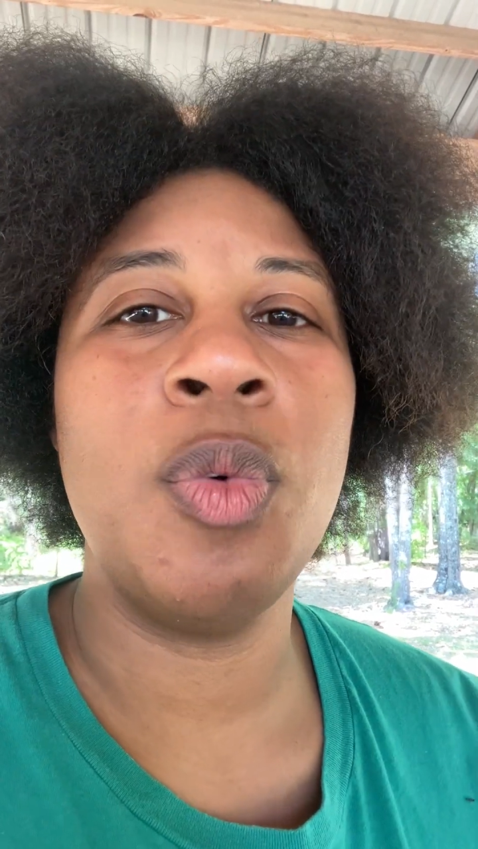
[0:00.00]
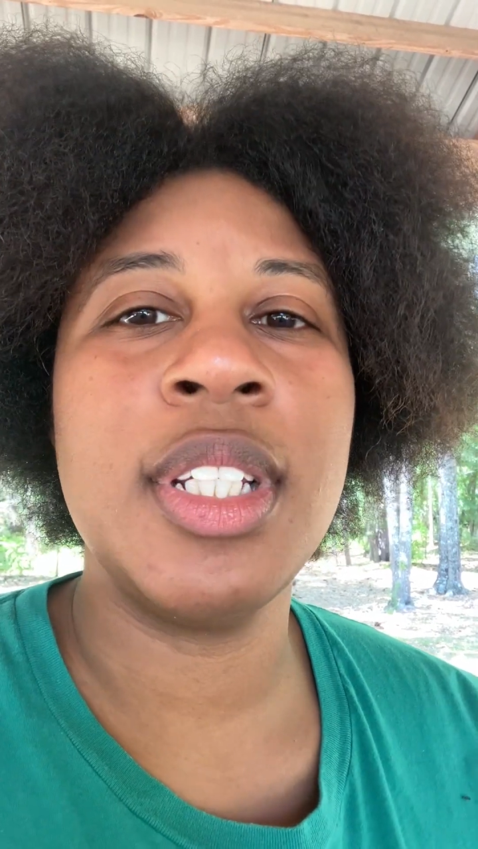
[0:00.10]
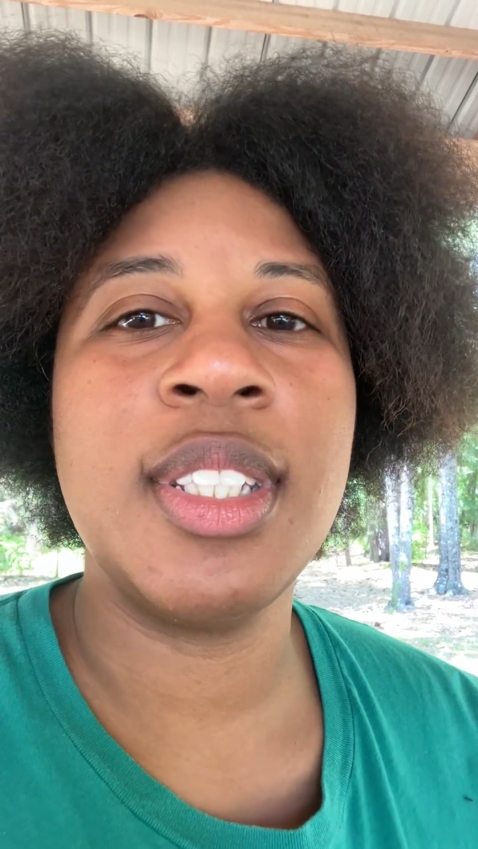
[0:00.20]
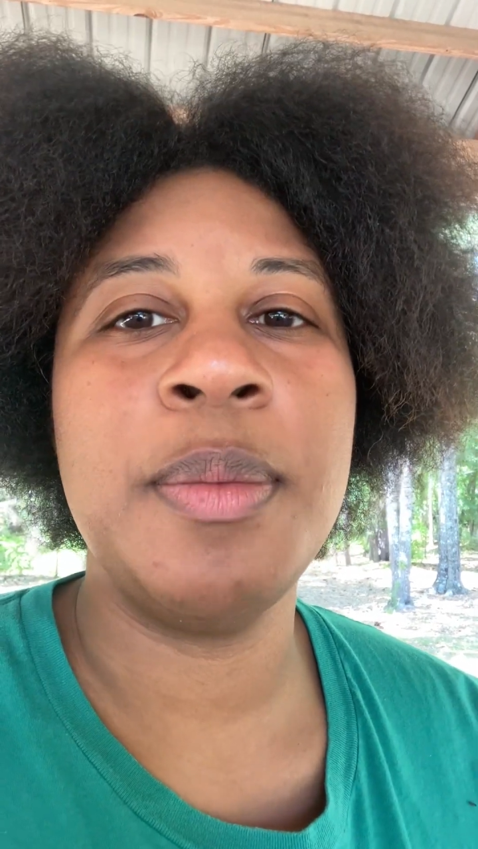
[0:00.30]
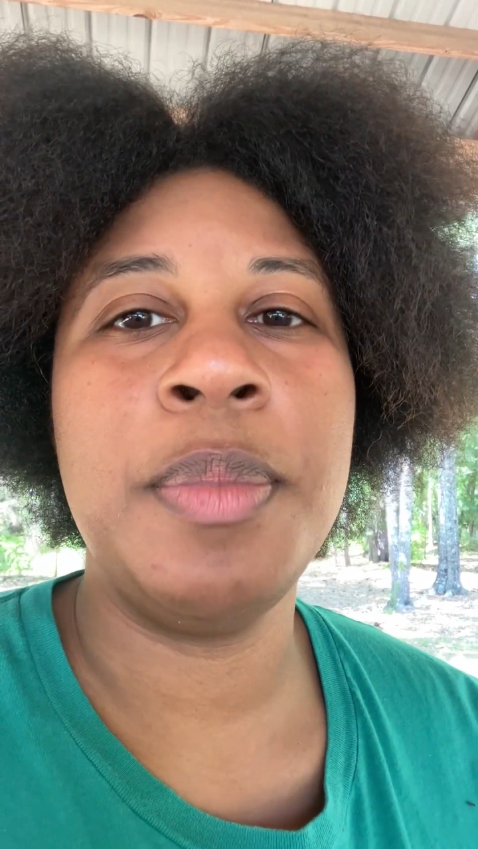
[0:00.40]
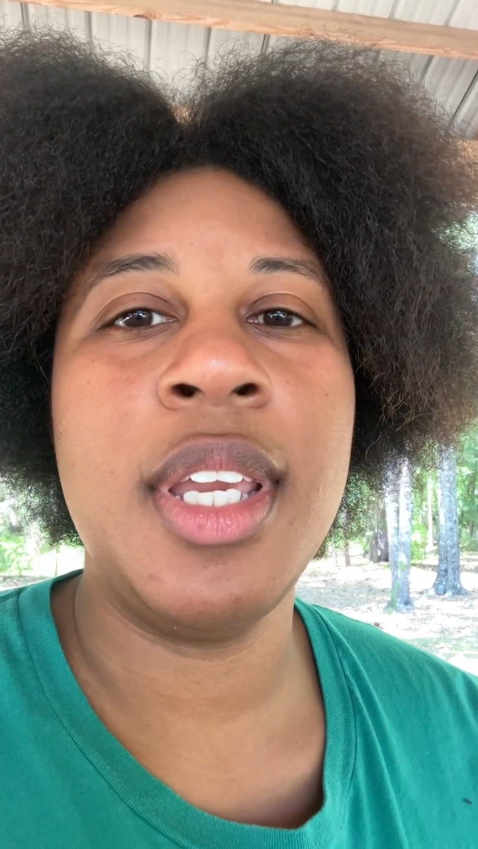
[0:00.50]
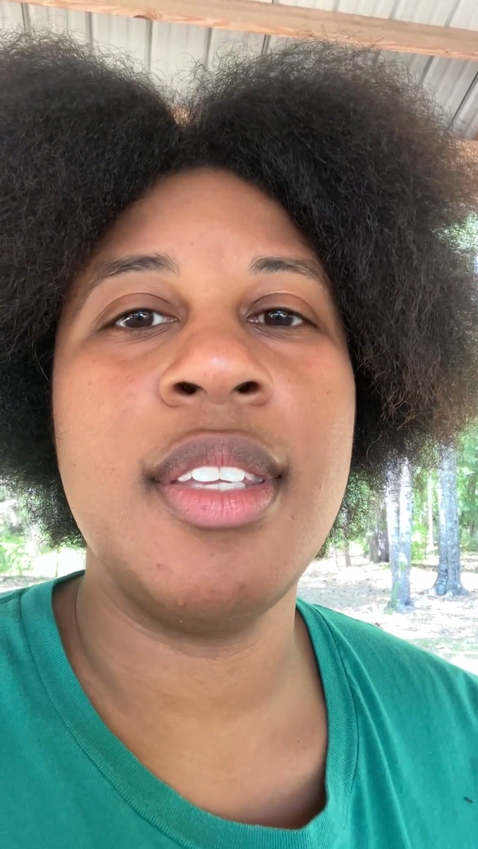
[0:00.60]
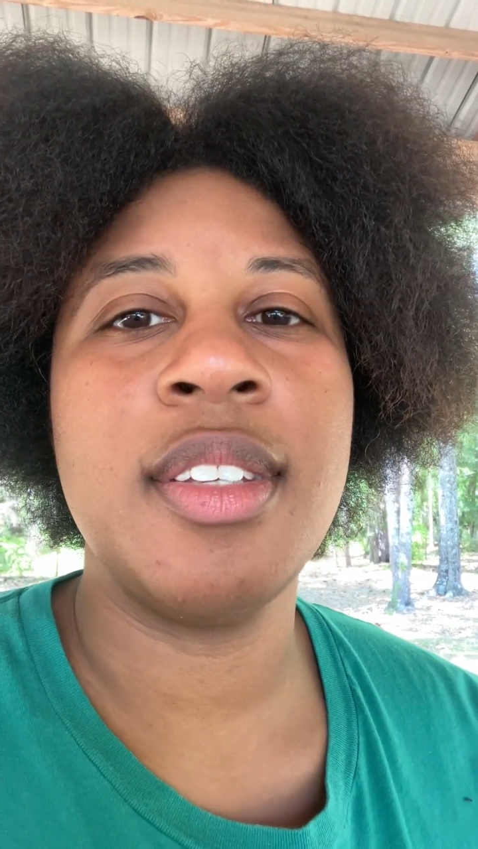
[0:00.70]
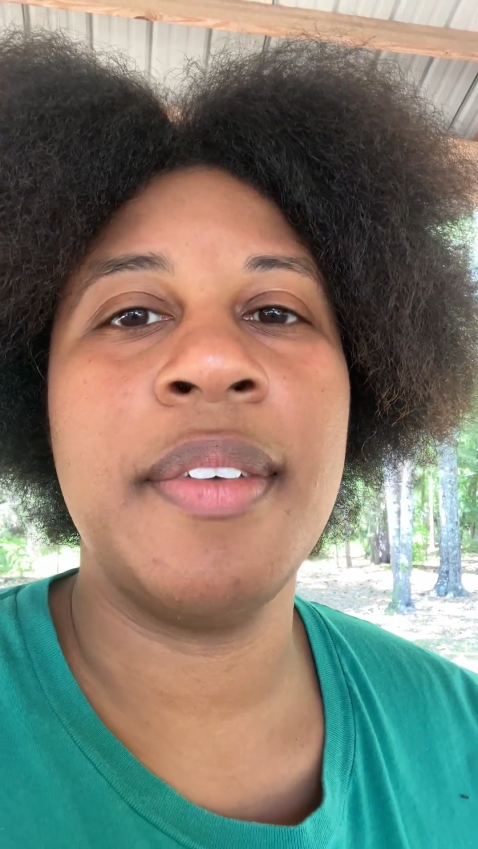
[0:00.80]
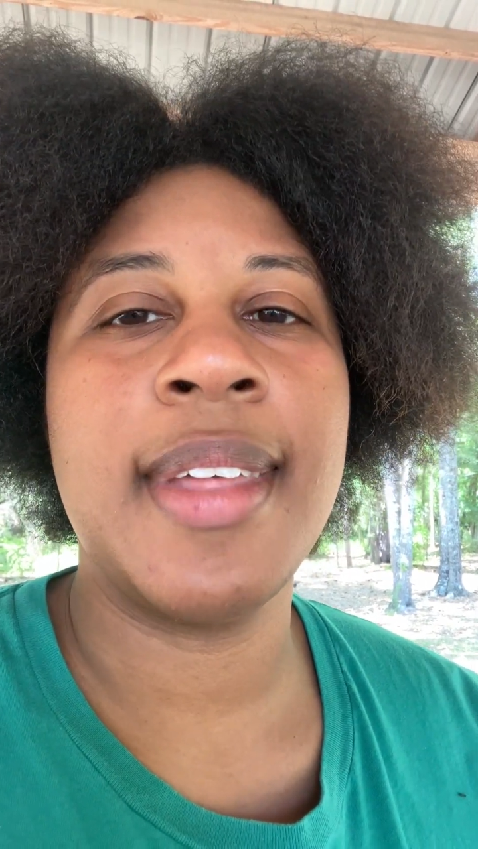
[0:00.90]
what's the
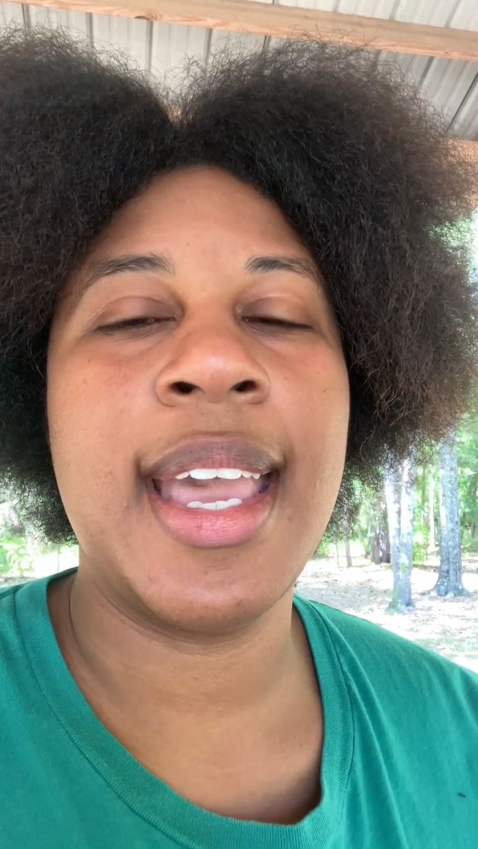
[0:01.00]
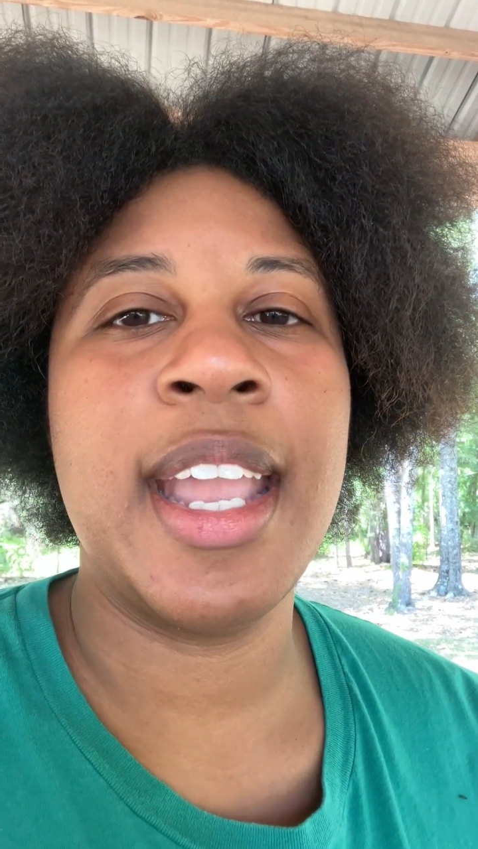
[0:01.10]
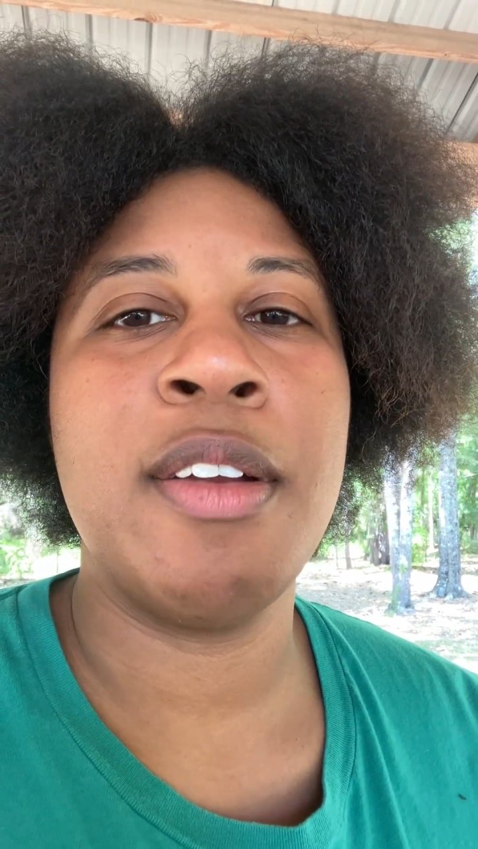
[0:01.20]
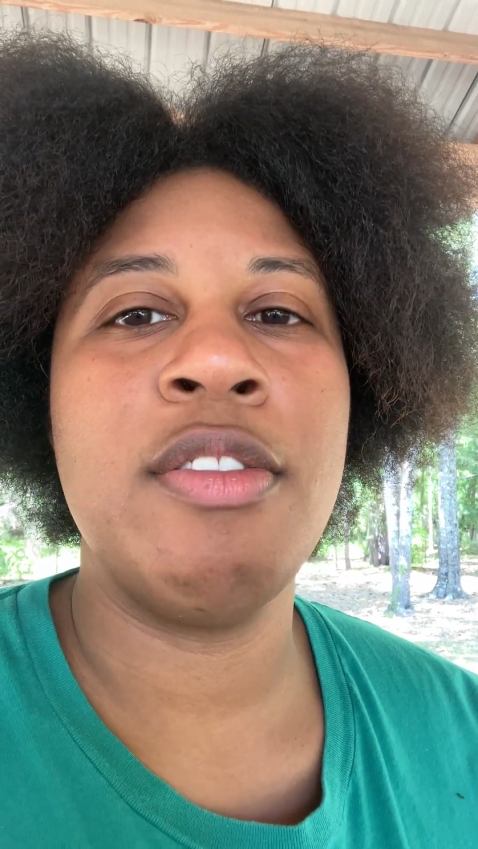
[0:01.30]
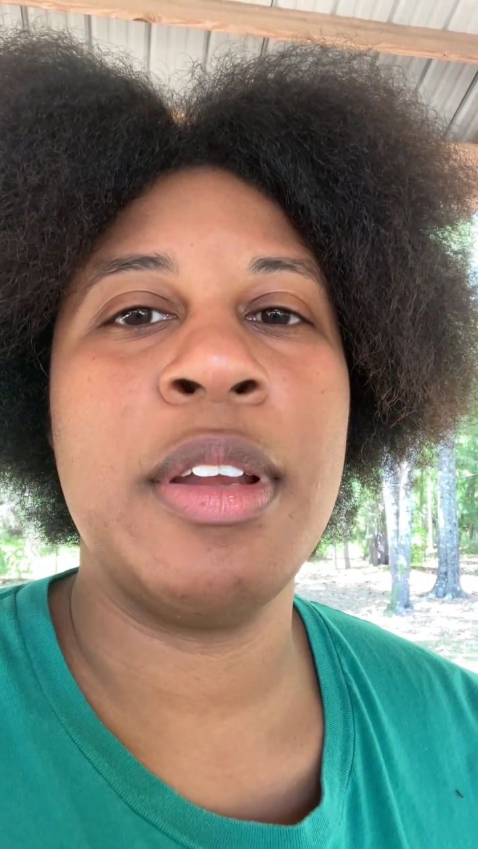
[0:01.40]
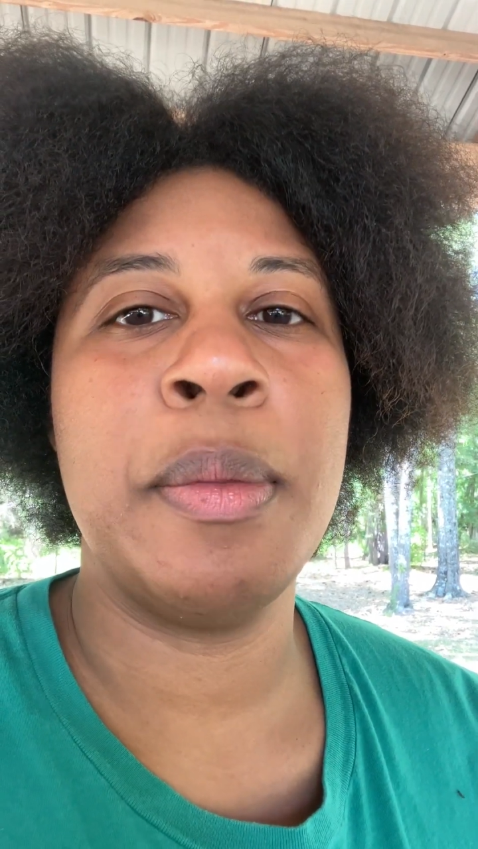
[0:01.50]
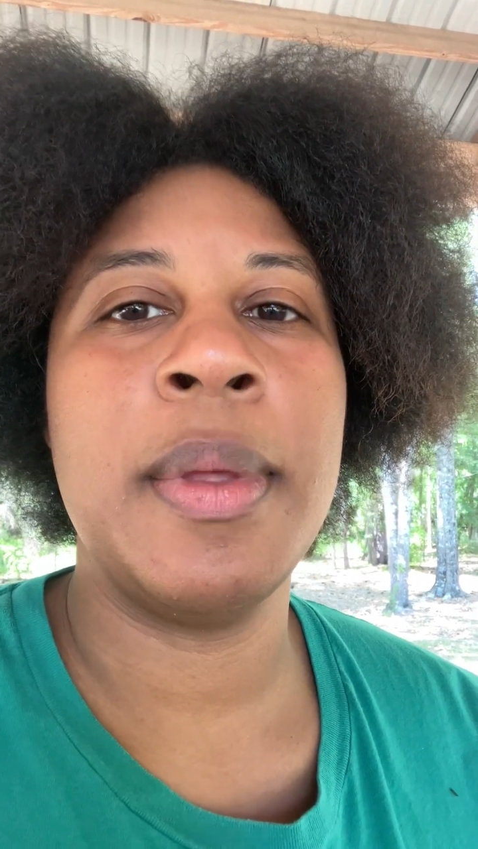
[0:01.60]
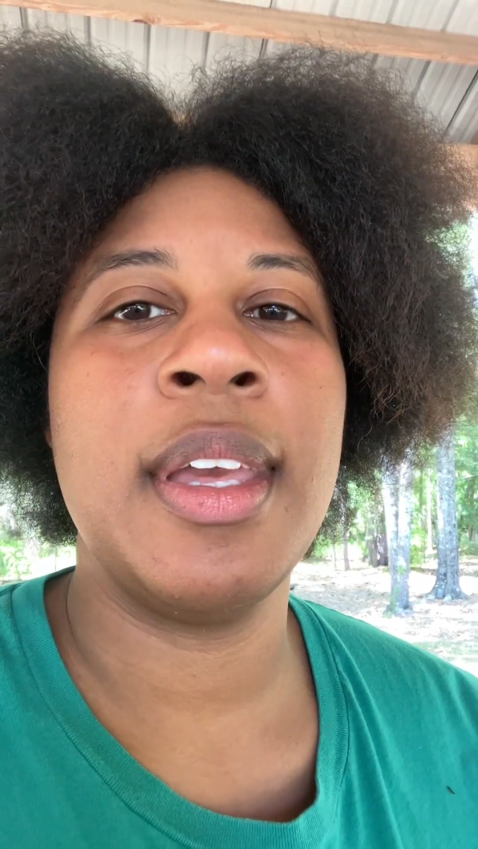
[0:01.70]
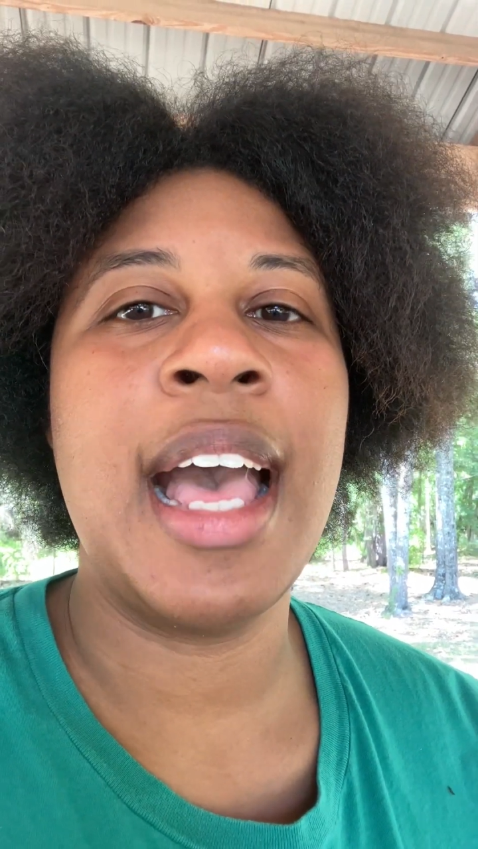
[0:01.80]
beats of that arrhythmia?